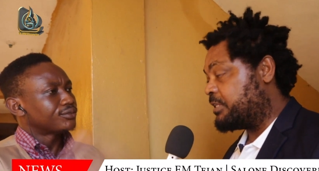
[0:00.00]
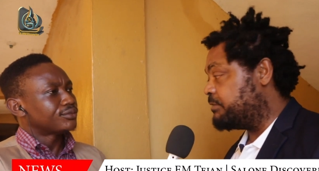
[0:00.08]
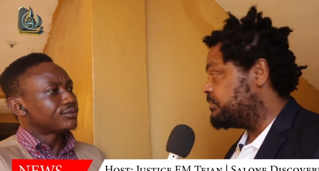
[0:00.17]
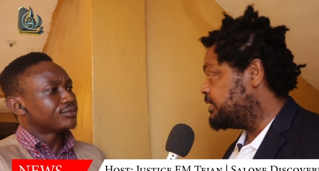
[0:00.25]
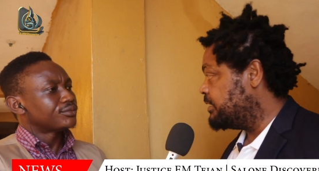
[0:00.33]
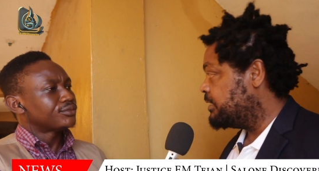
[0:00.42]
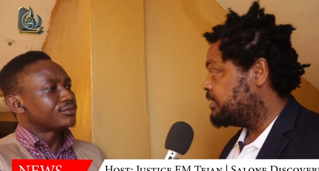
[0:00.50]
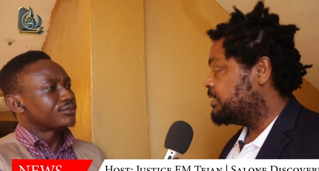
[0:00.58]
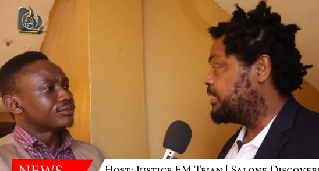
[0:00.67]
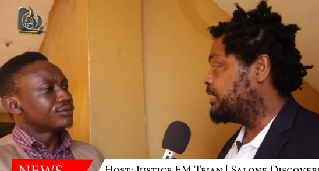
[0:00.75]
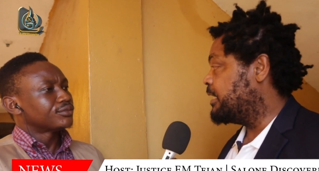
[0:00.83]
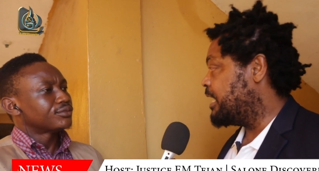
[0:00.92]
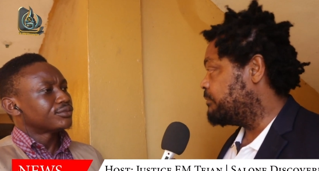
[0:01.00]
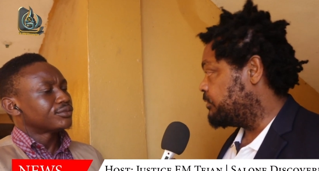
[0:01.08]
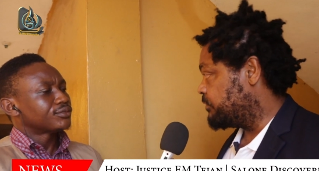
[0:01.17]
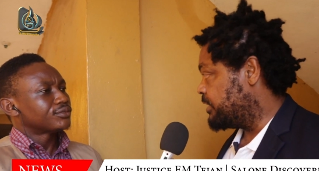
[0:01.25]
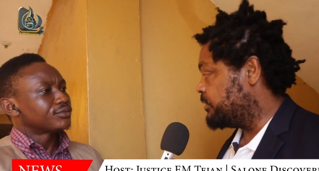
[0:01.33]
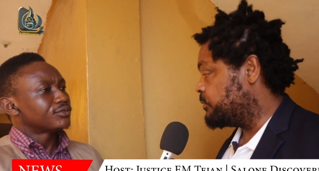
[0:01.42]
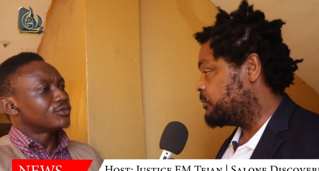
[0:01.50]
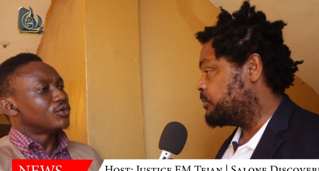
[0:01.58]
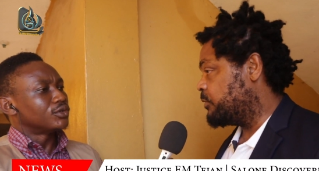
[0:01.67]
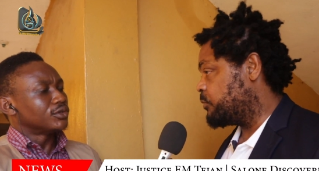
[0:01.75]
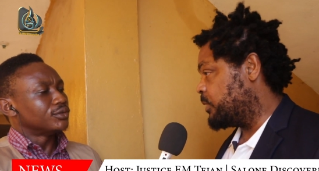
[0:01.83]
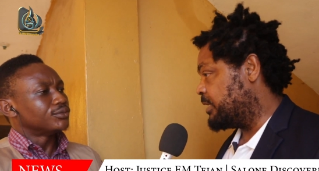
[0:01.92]
Speaker 1: on T V, they live on radio,
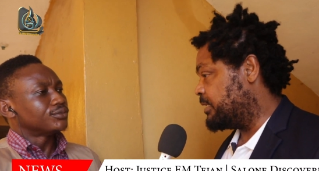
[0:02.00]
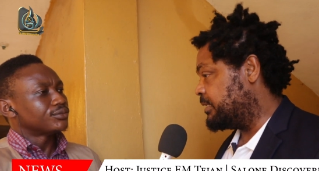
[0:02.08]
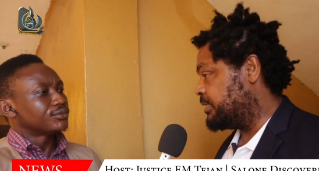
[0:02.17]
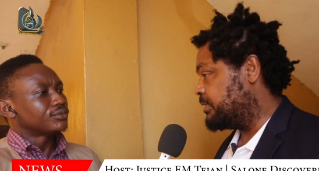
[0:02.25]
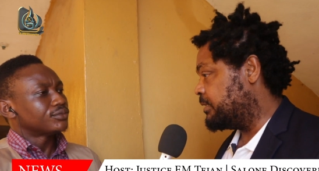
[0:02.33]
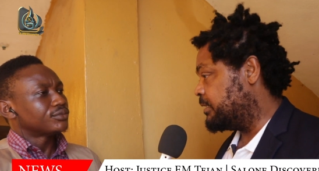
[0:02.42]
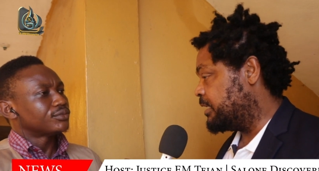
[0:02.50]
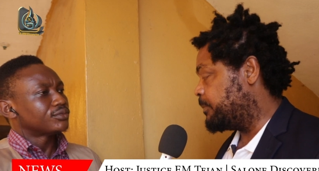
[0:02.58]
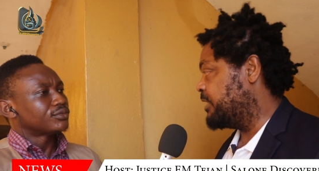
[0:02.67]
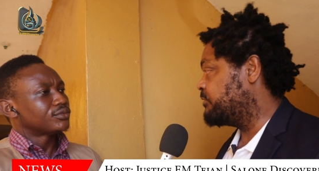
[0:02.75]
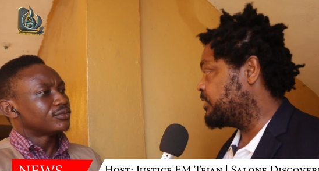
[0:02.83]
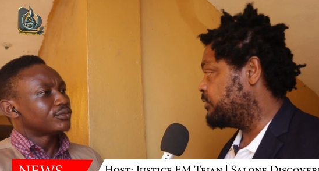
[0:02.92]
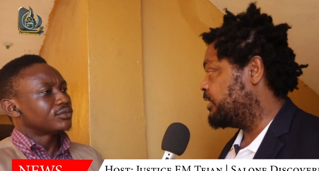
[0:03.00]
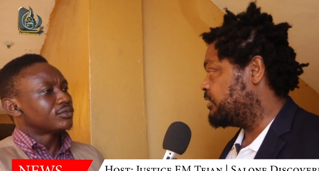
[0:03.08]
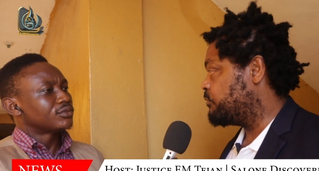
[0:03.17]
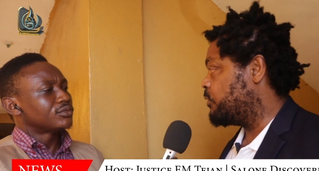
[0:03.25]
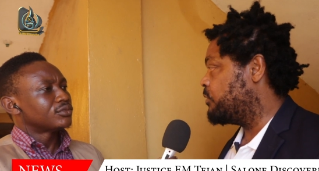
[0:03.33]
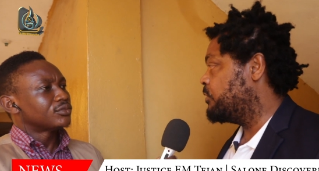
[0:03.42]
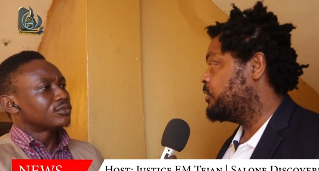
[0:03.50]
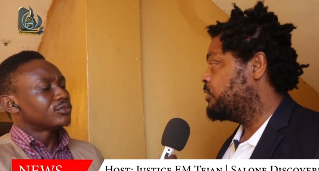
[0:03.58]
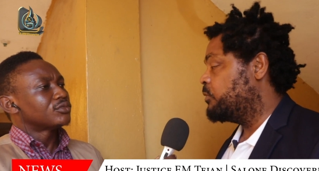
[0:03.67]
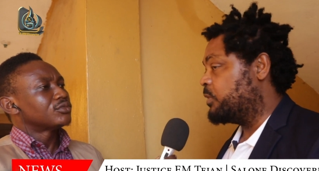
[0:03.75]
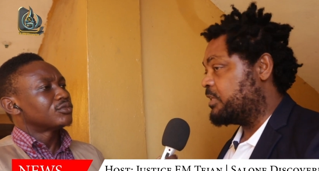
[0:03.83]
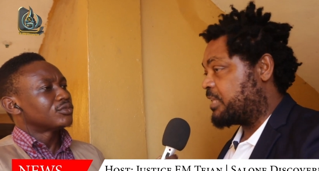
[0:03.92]
because we get the independent radio network
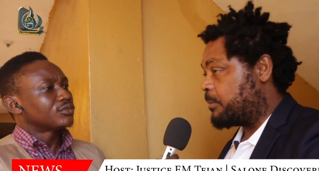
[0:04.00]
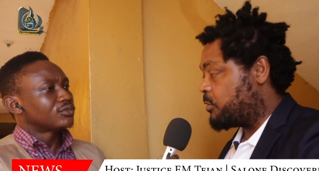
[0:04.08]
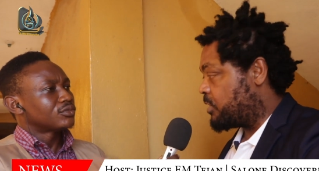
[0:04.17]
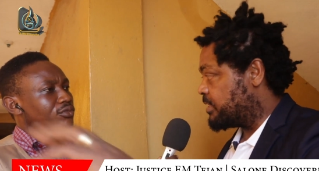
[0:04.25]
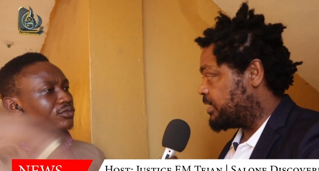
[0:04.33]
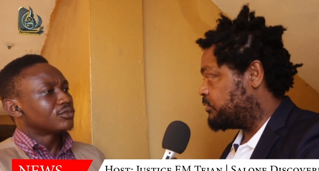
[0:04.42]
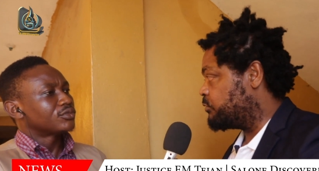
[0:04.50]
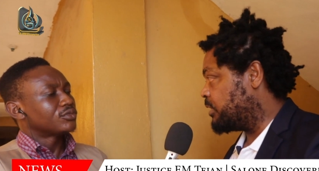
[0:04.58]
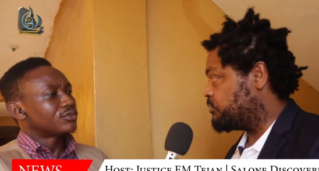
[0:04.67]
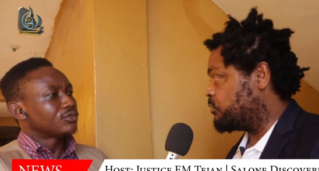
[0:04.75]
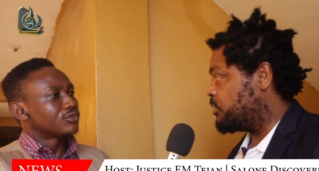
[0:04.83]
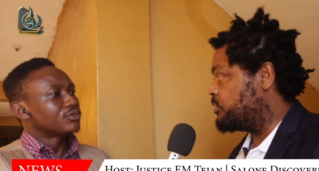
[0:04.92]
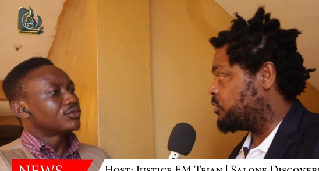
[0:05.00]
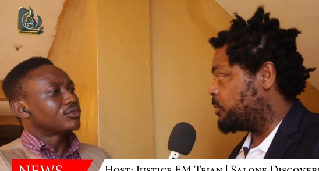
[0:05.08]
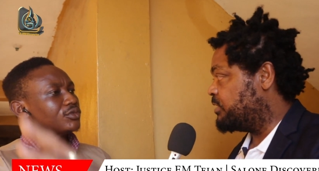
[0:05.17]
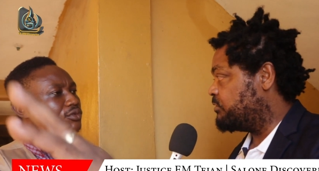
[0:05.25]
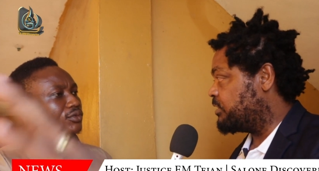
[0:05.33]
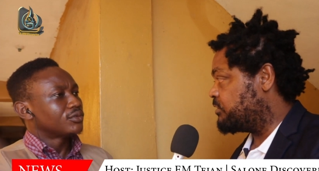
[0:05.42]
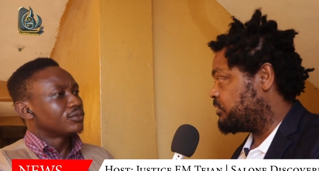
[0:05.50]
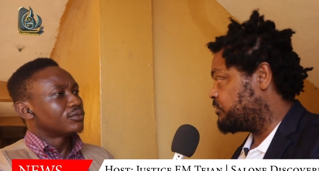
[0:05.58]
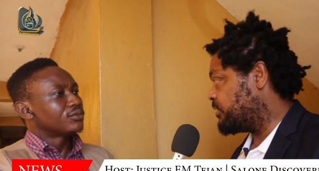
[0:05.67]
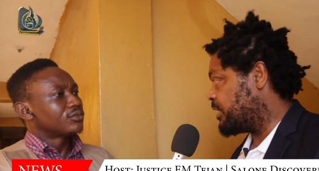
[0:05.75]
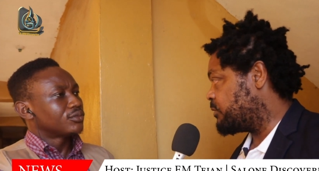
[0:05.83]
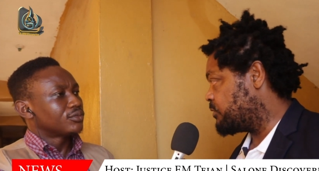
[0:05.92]
with the simulcast and throughout to all the community radio
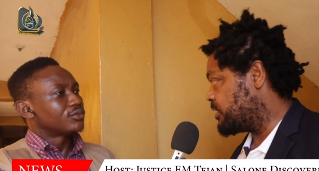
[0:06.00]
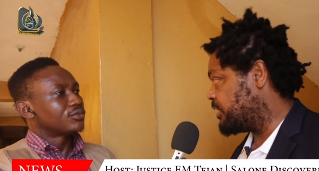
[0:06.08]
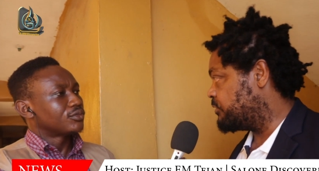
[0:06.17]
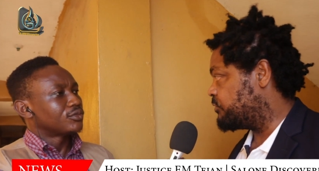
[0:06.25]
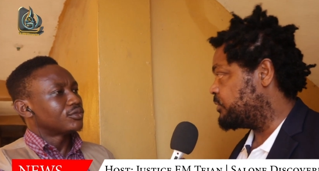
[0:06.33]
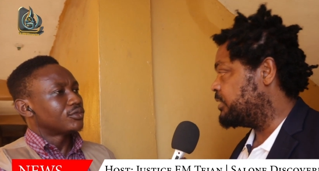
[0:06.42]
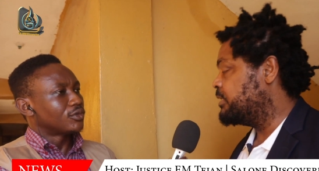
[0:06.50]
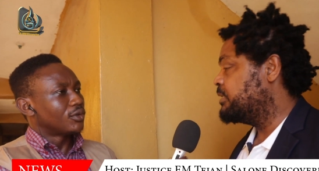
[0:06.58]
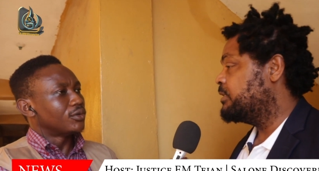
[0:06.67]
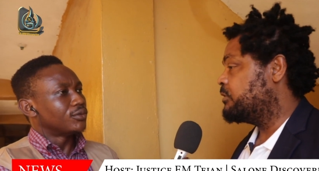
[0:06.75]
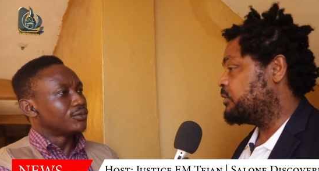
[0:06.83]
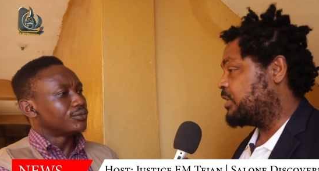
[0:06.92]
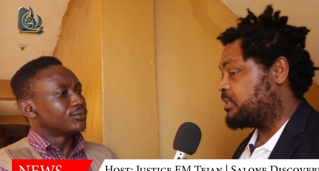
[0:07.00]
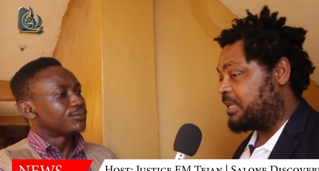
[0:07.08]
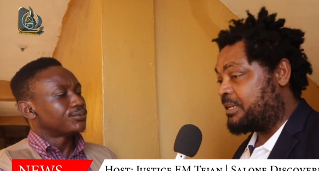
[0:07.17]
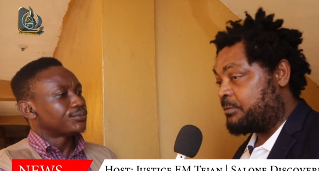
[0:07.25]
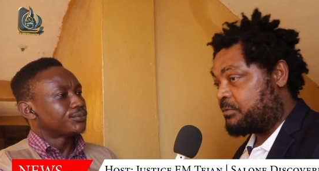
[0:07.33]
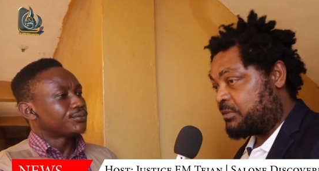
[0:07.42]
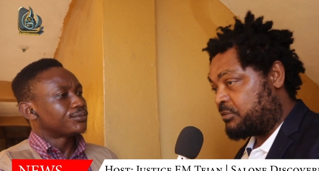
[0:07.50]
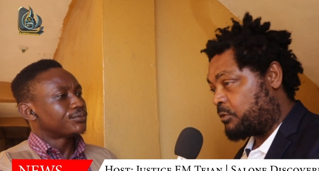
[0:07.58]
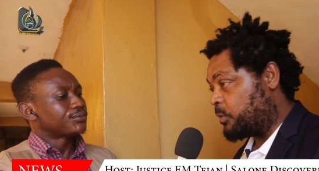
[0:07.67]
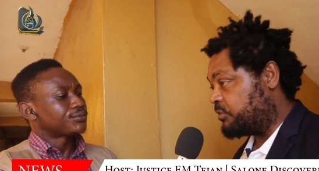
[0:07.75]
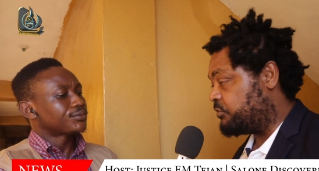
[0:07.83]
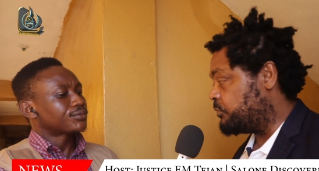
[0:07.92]
stations across the country. So that any station
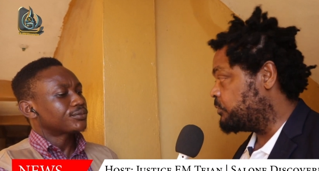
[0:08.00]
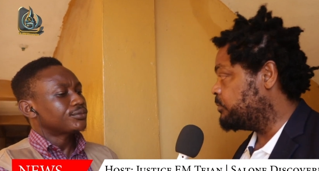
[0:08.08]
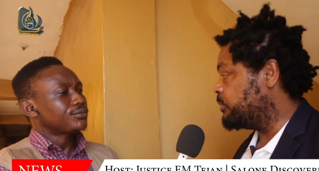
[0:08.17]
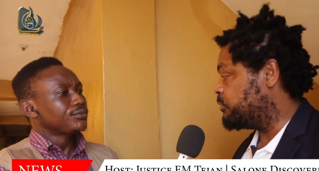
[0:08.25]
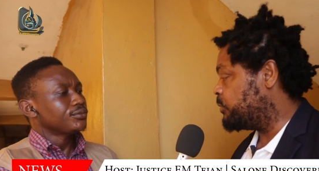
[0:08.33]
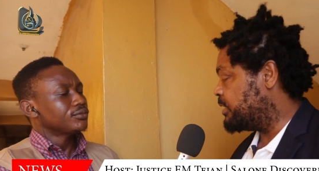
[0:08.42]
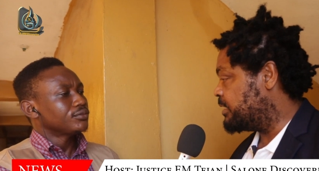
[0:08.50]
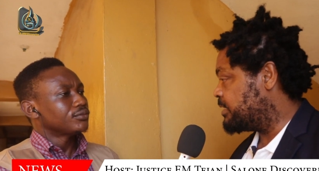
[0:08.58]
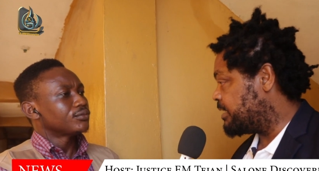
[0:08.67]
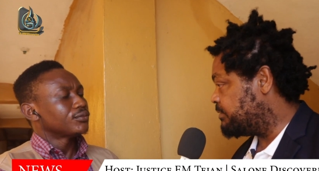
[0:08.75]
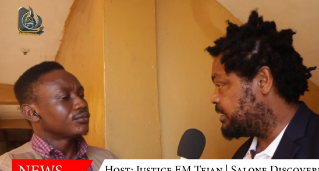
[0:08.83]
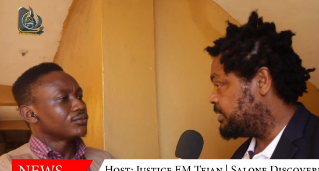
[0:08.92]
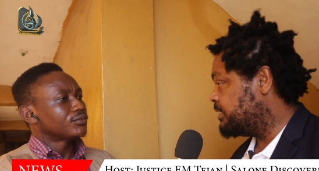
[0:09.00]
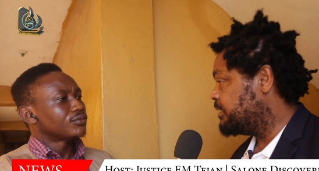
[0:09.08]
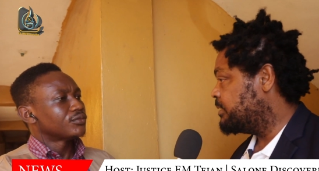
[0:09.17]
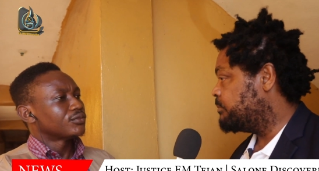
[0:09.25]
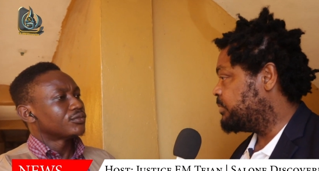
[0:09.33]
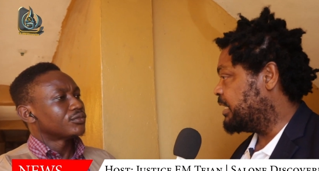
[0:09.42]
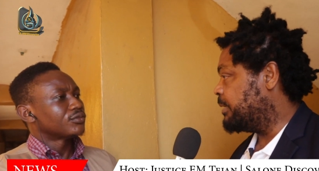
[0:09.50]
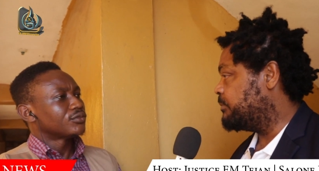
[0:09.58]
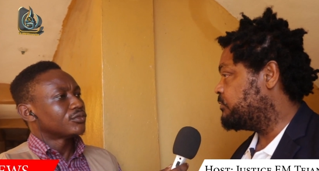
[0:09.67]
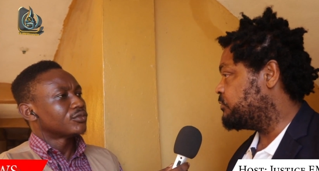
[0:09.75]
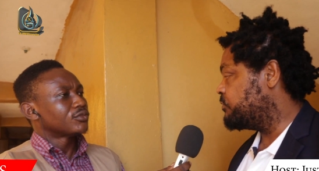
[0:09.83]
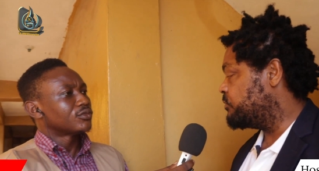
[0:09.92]
we tune between seven P
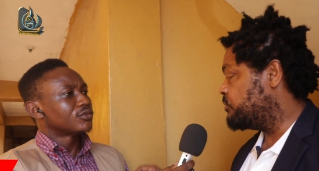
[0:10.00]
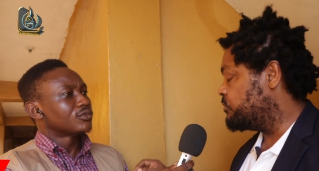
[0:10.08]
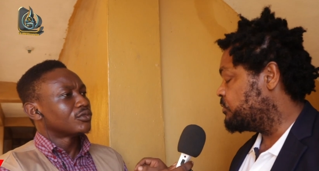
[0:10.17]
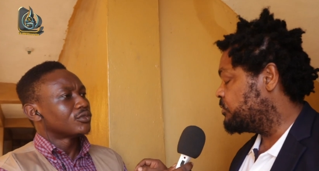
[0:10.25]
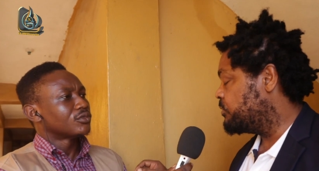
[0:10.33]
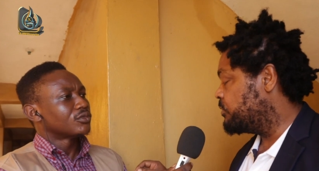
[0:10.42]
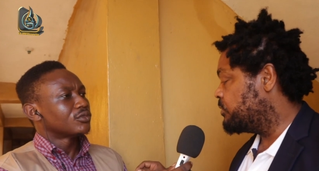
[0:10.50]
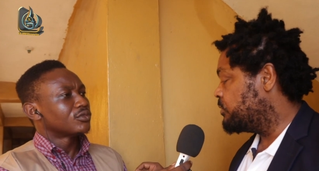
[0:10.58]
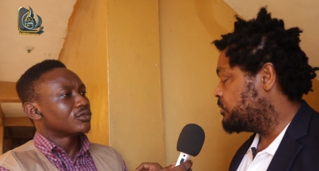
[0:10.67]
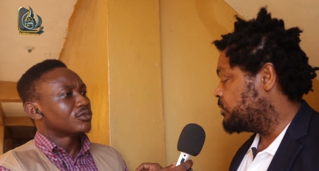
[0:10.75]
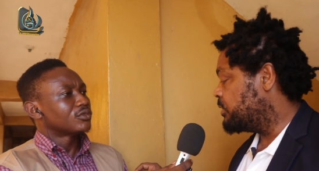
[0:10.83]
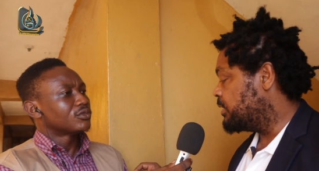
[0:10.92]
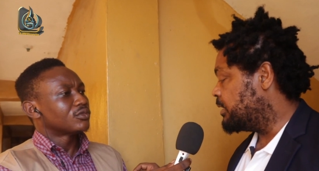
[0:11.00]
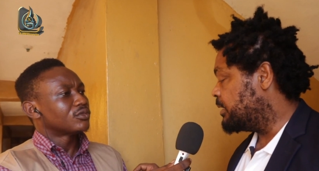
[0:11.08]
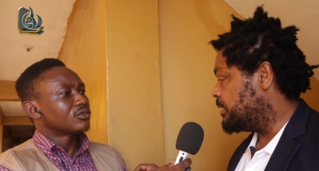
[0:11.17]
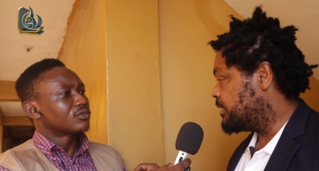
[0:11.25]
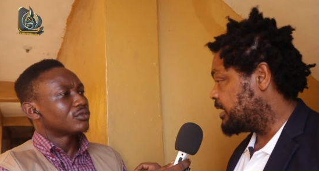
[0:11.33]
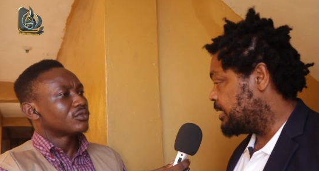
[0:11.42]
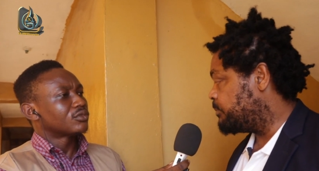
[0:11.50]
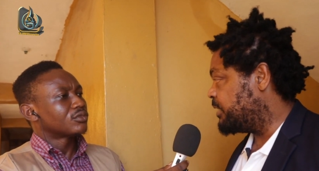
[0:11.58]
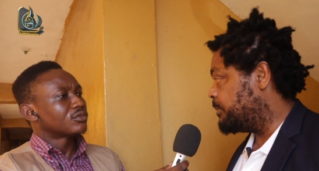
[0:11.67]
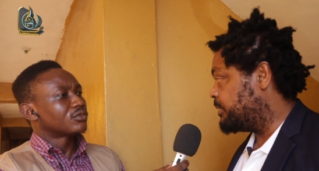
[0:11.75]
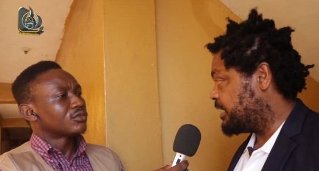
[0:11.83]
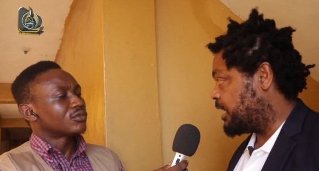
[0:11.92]
M to uh, ten
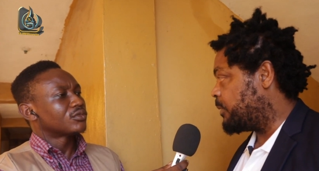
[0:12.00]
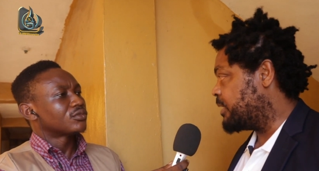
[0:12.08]
P M, three